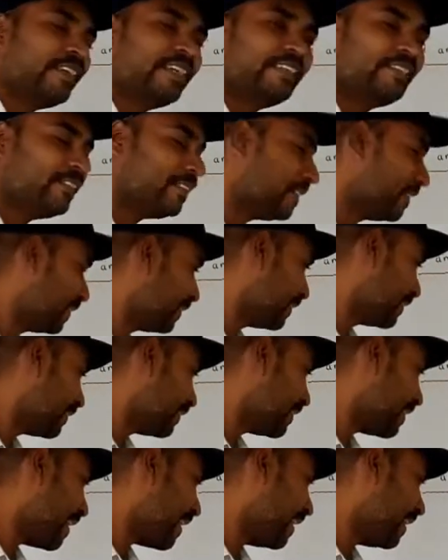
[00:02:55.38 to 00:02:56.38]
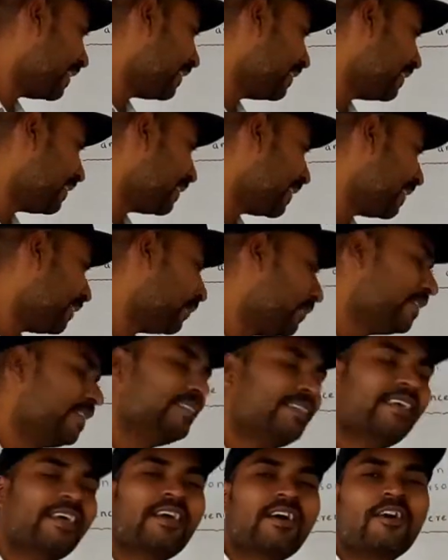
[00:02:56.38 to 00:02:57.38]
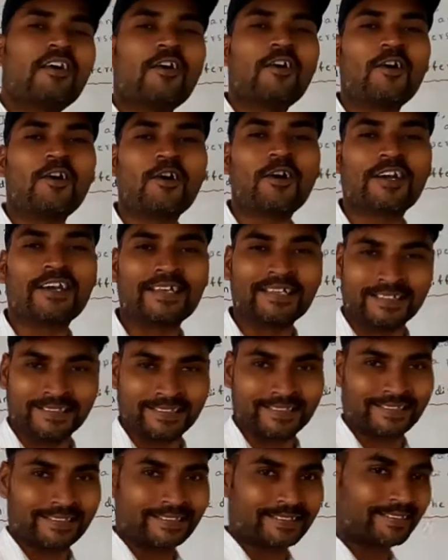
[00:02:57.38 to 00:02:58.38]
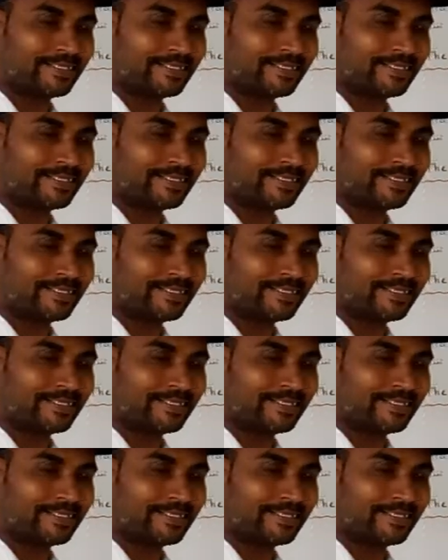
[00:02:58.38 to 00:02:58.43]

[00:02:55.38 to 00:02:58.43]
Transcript: h is silent and we say honor.